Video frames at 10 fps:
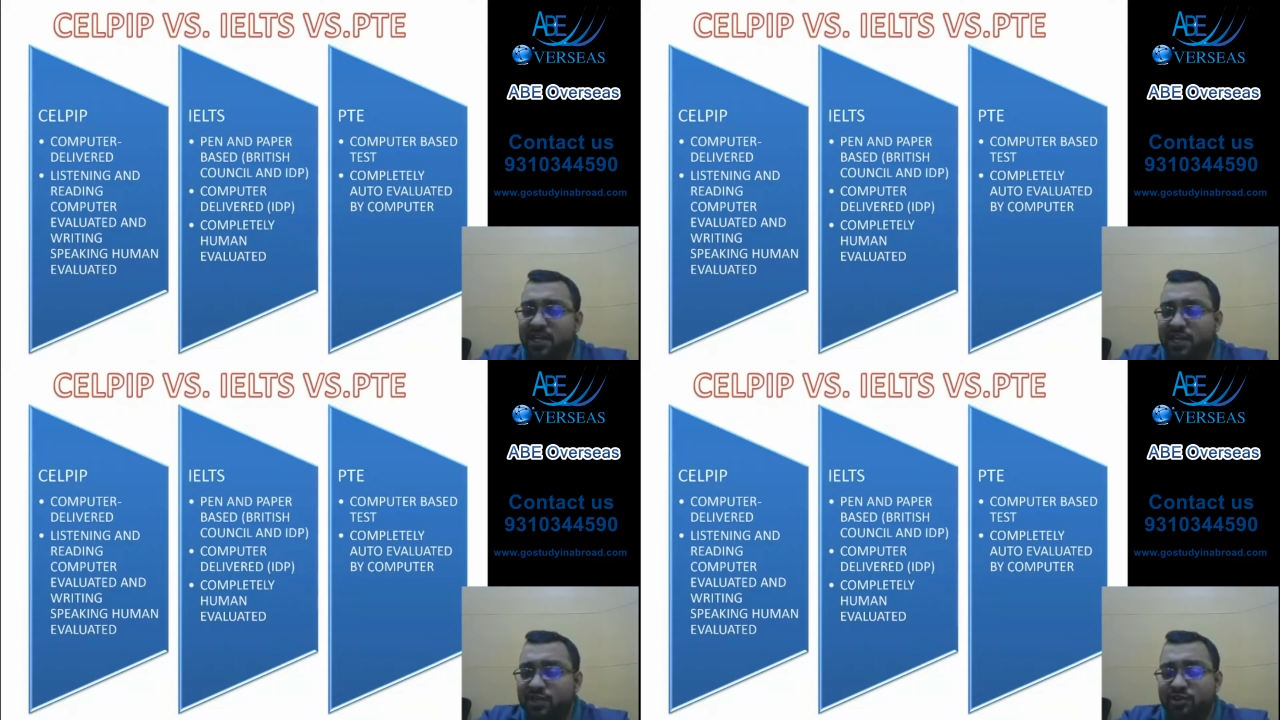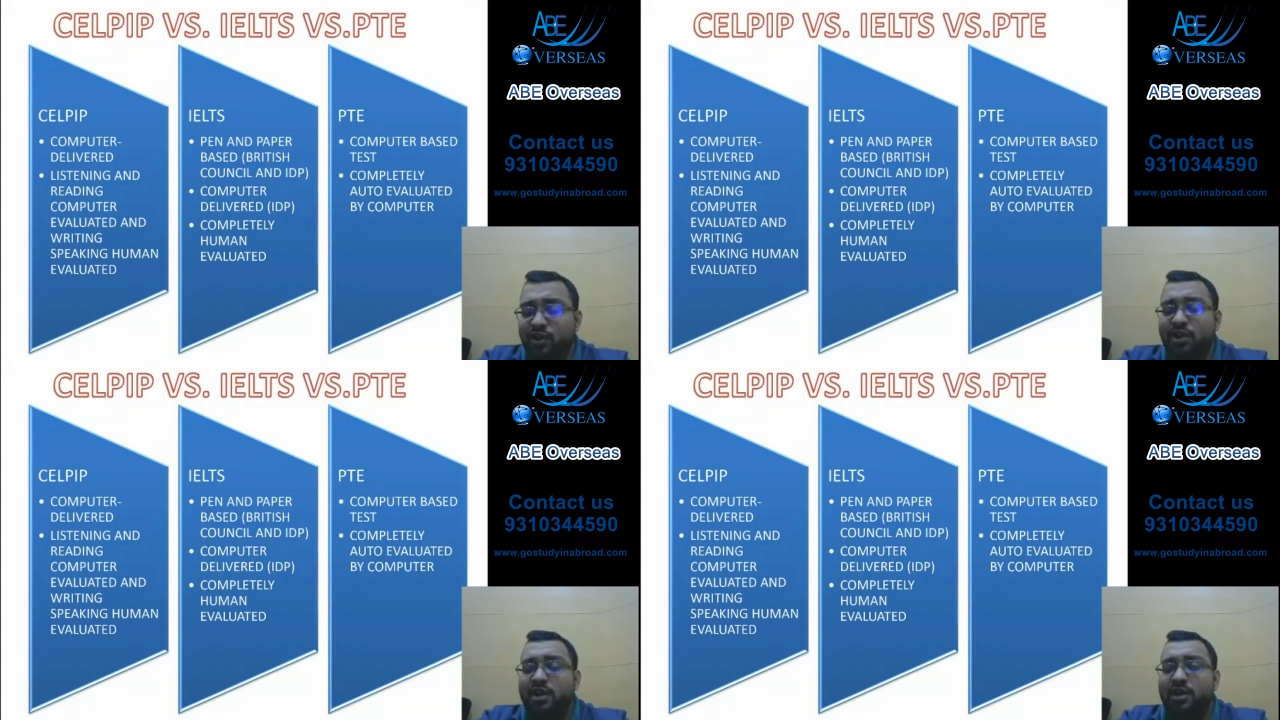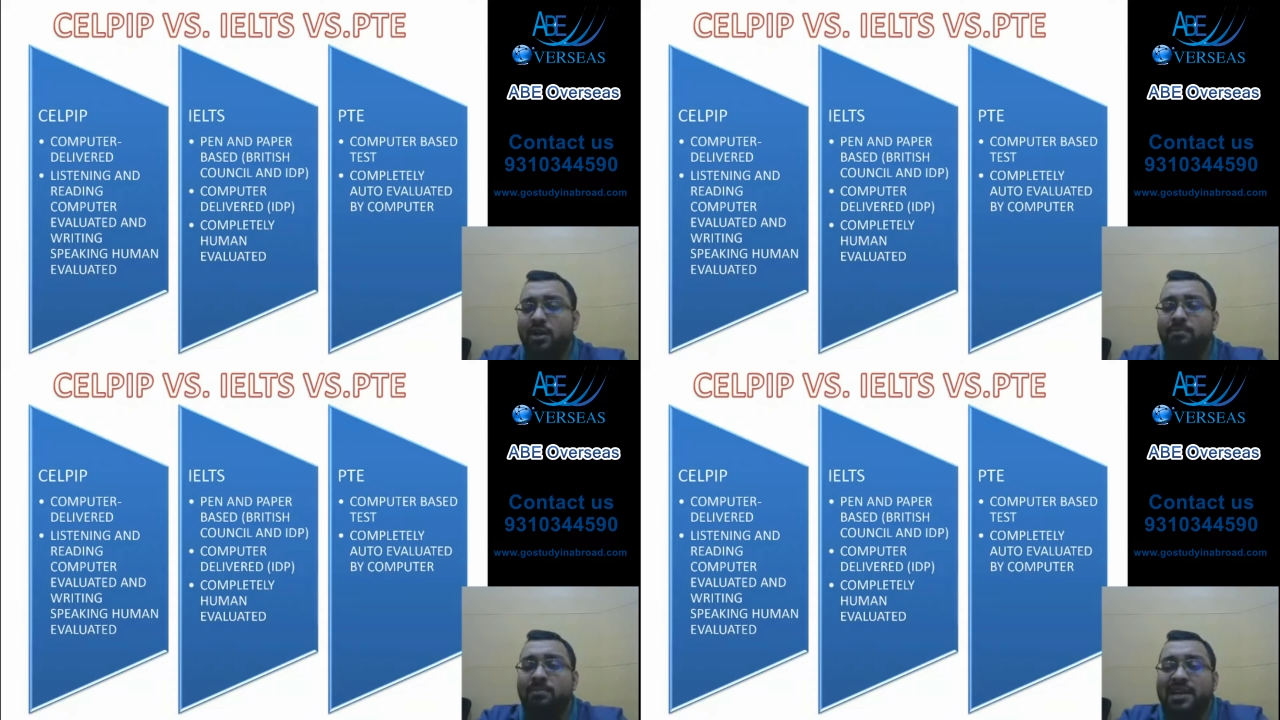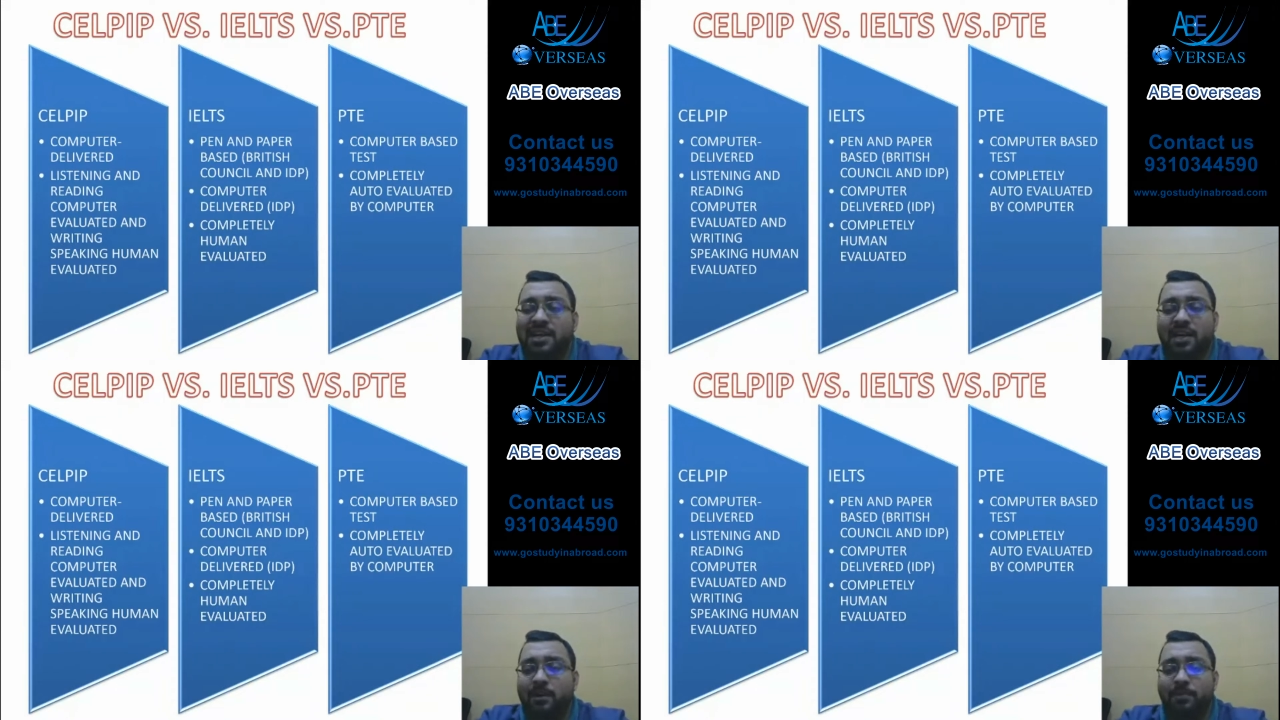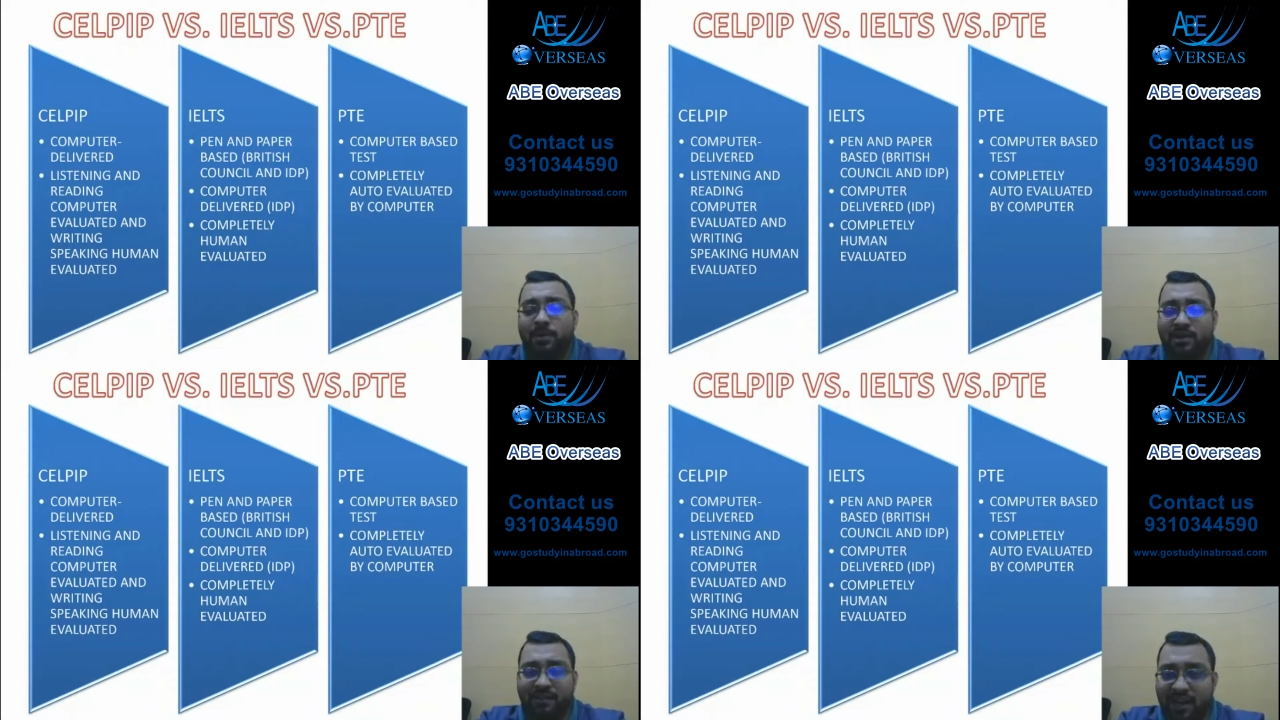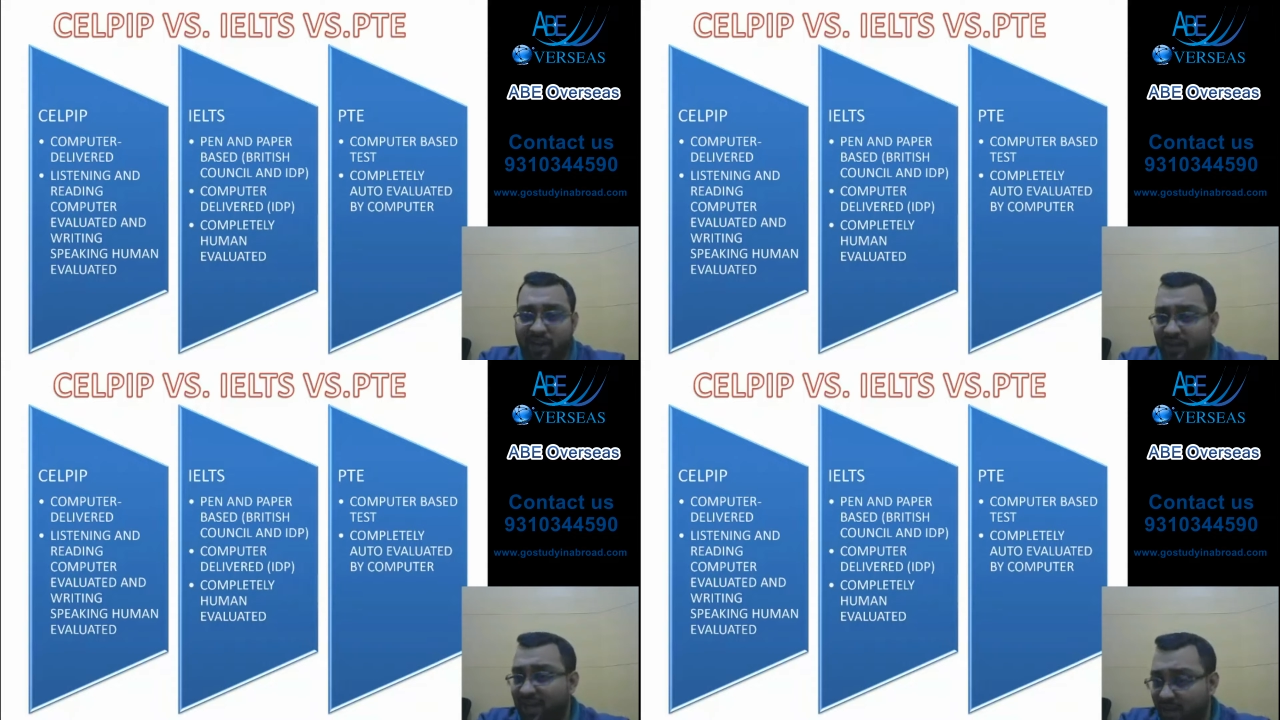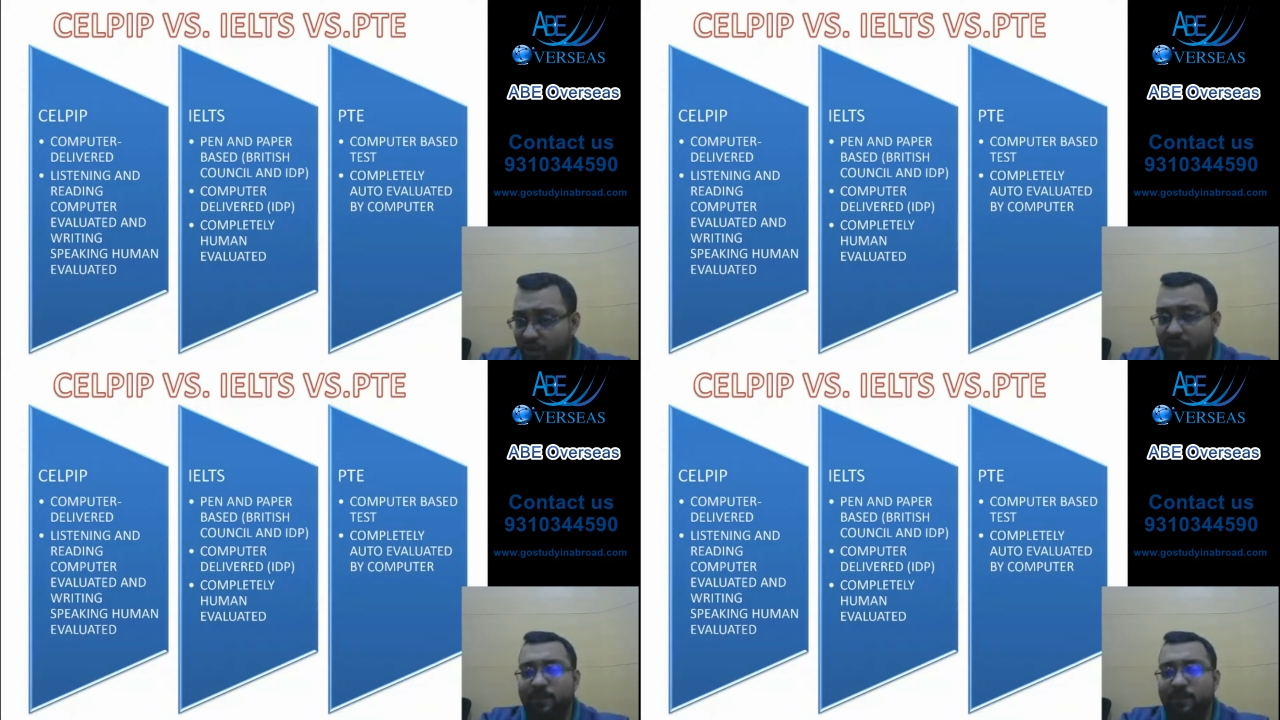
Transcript: It's not completely computer evaluated at all.